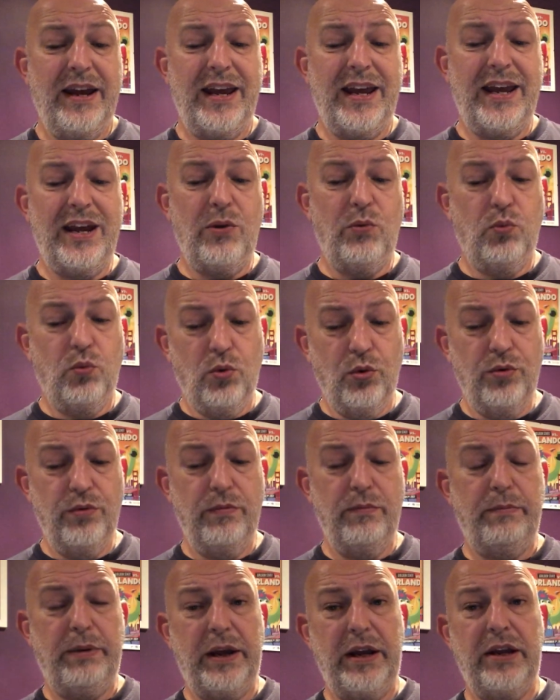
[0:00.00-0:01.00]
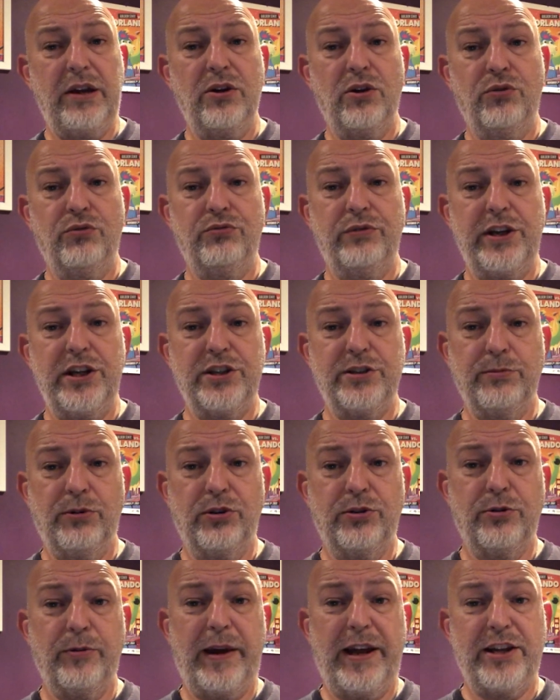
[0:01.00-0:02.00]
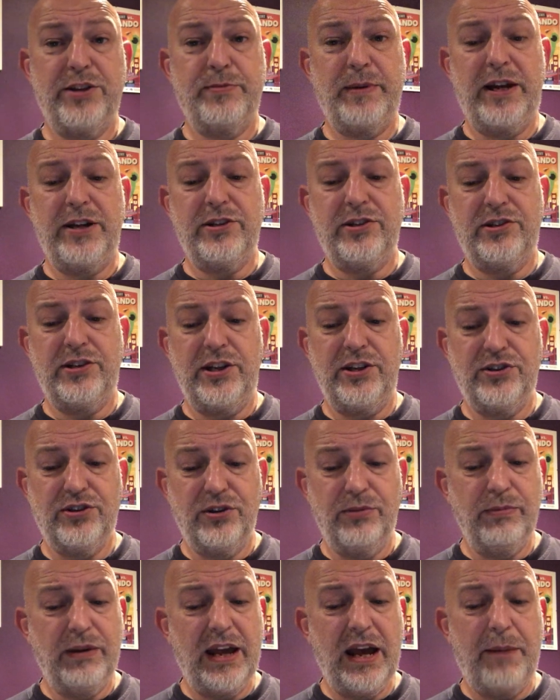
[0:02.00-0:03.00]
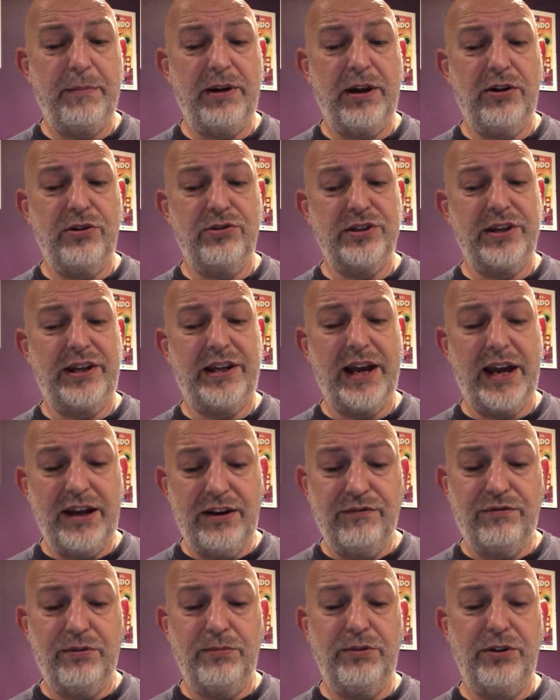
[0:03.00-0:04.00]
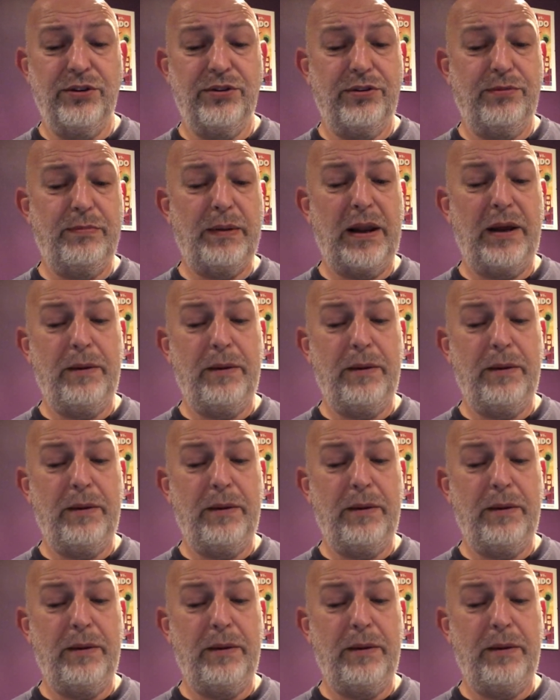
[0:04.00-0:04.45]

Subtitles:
it wouldn't be unreasonable to expect to see some cameos again from the other